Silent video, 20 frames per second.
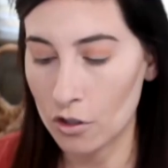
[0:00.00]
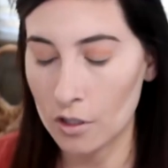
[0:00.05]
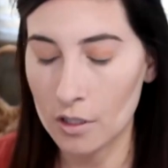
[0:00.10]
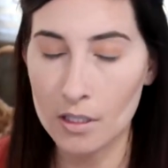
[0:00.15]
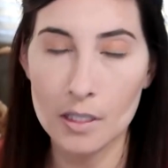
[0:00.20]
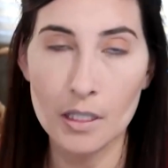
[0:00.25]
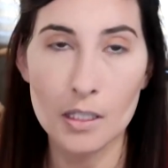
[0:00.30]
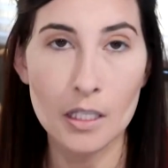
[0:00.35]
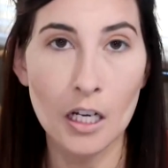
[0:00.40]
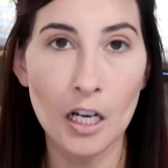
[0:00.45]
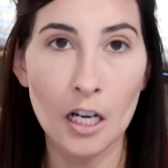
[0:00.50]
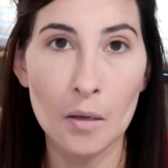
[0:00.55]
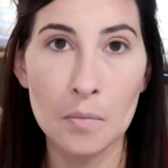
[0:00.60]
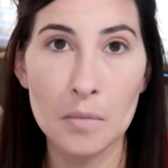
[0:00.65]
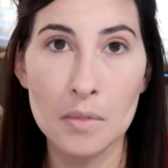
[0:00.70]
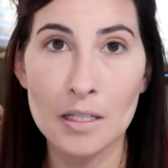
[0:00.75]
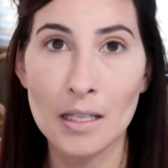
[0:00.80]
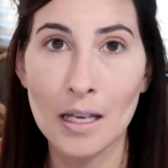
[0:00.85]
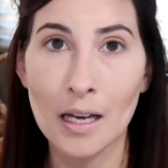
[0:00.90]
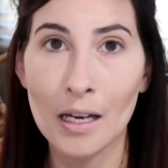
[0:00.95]
just the
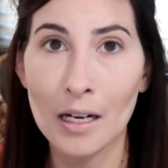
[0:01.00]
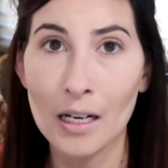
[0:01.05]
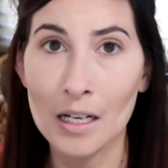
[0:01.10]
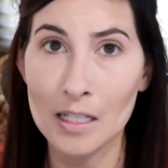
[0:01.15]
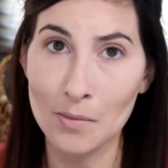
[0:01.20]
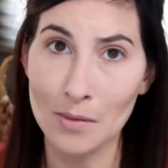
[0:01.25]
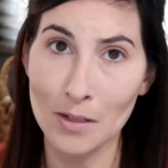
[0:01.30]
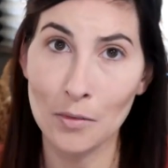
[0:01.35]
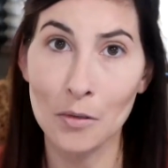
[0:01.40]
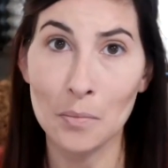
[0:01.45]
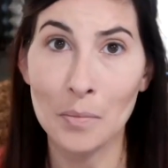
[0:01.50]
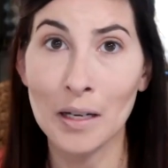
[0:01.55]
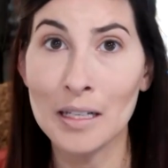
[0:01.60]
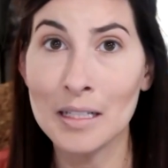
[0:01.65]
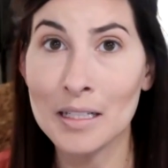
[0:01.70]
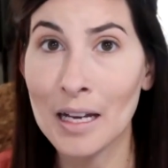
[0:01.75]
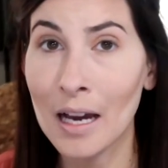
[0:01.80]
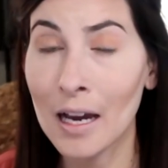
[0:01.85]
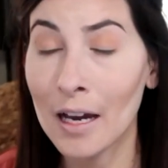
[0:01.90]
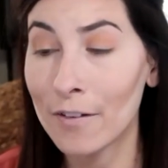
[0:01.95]
times that I spent with my
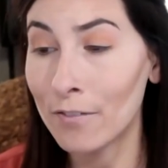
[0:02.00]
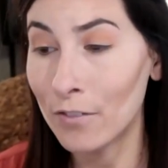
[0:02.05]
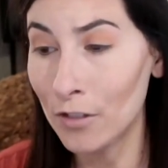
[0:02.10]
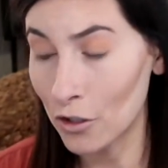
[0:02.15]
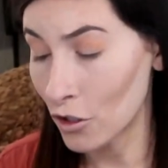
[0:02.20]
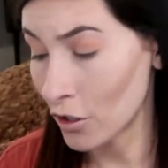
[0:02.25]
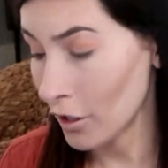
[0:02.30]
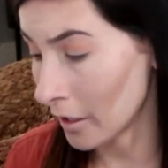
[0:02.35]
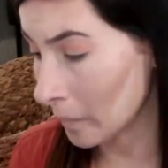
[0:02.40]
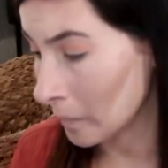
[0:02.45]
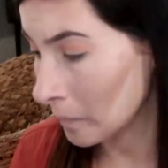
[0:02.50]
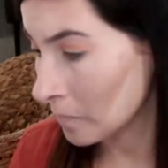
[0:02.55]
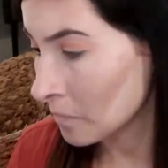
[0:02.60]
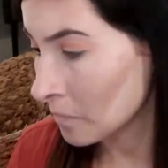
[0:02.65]
dad fishing.